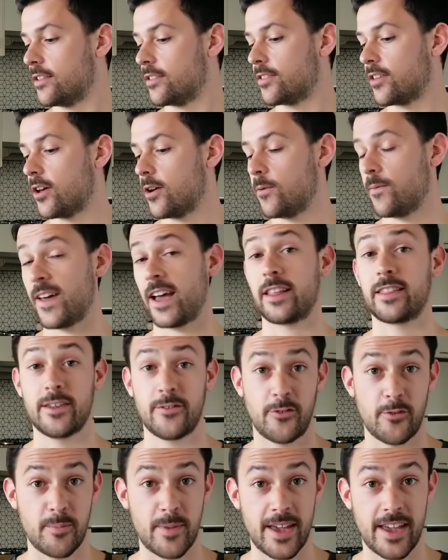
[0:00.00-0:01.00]
So that's
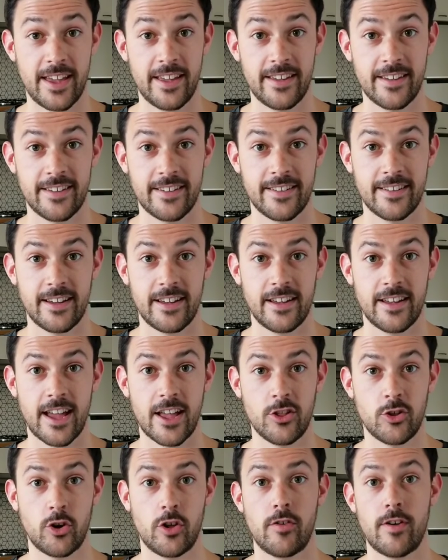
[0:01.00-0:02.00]
it for me.
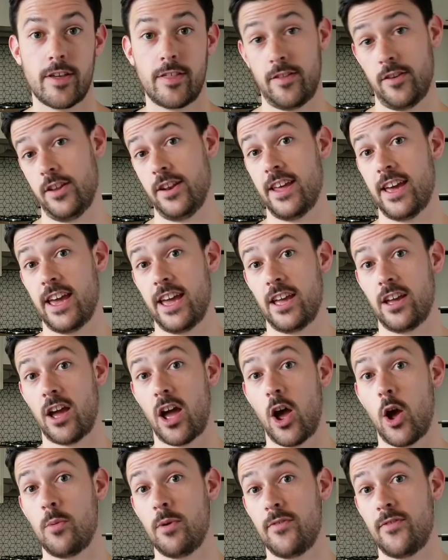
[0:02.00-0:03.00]
Enjoy the rest of your day.
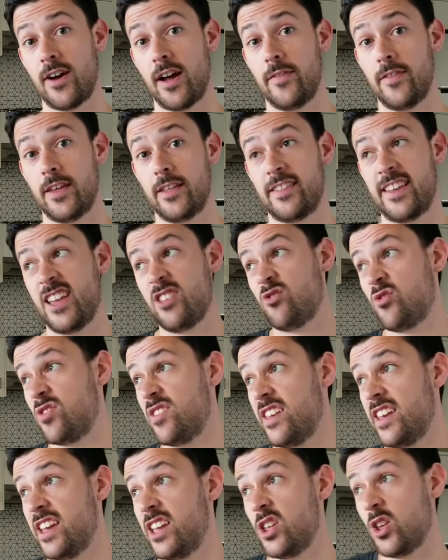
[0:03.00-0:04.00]
I hope you found this
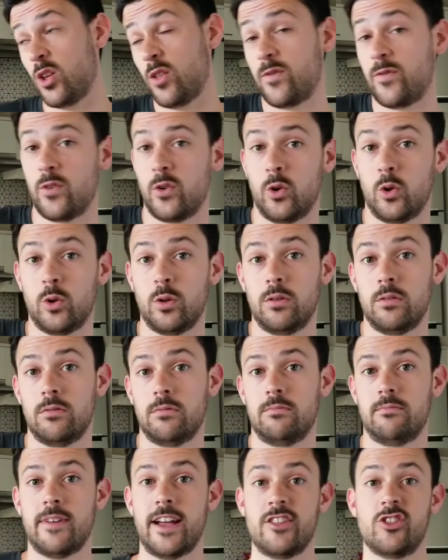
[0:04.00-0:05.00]
interesting, useful,
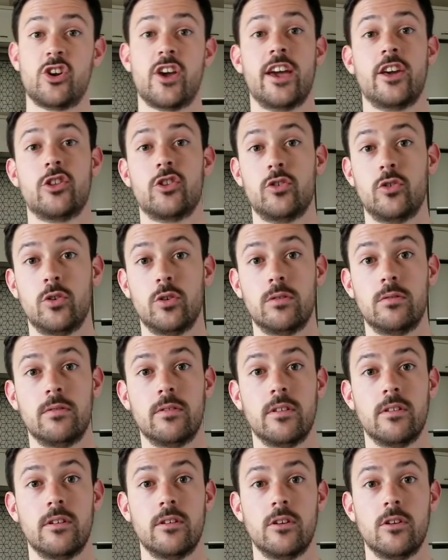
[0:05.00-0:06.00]
educational,
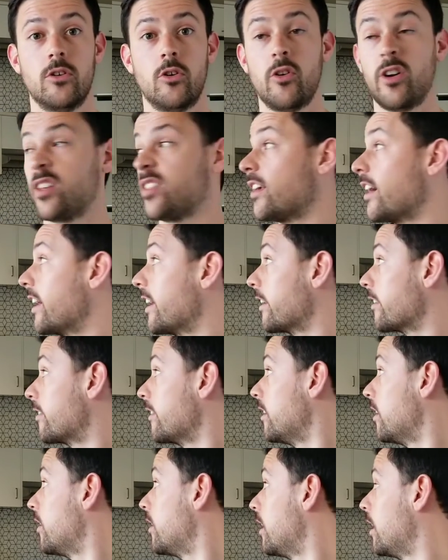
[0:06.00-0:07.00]
or exciting
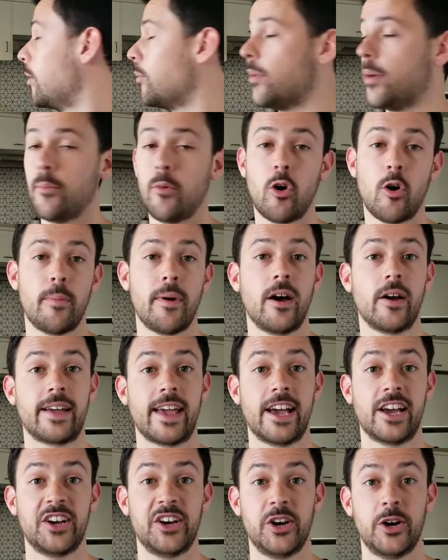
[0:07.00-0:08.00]
to learn a little bit more about
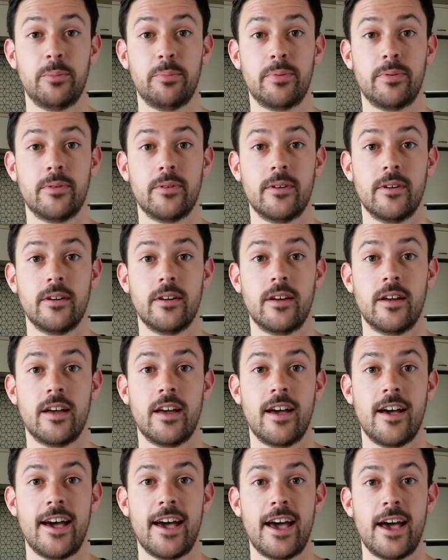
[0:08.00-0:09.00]
Geco Hub.
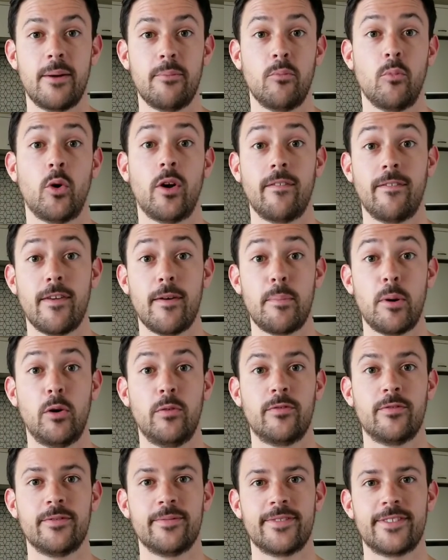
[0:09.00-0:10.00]
One of the
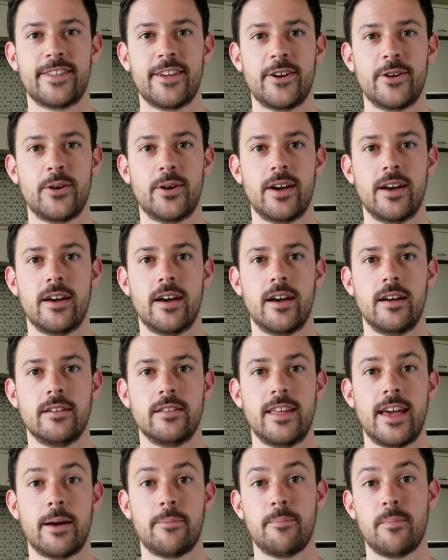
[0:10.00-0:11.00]
above. So
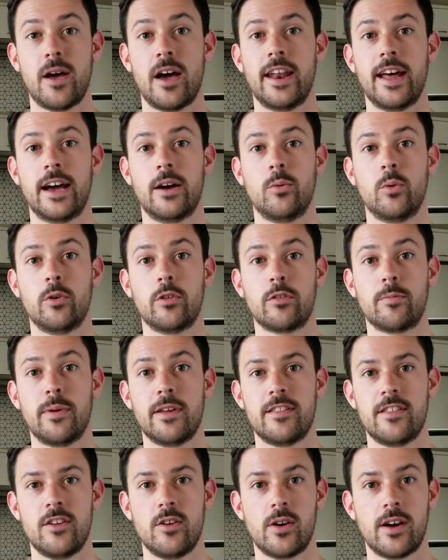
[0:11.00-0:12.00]
yeah, and I will
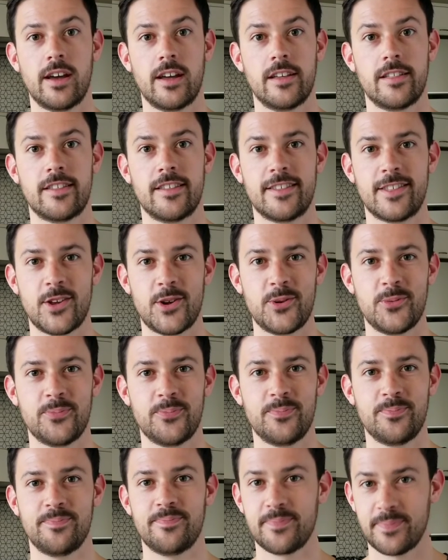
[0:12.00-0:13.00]
speak to you guys soon.
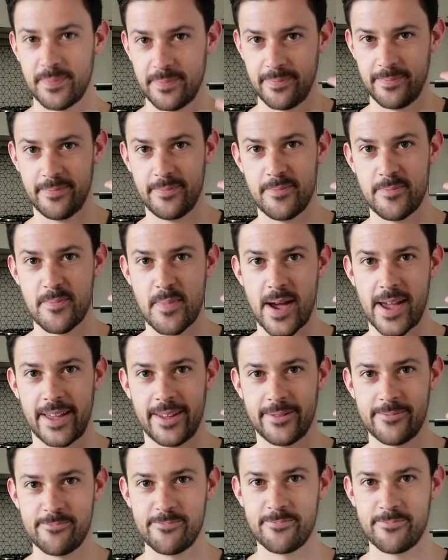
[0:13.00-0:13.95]
Bye.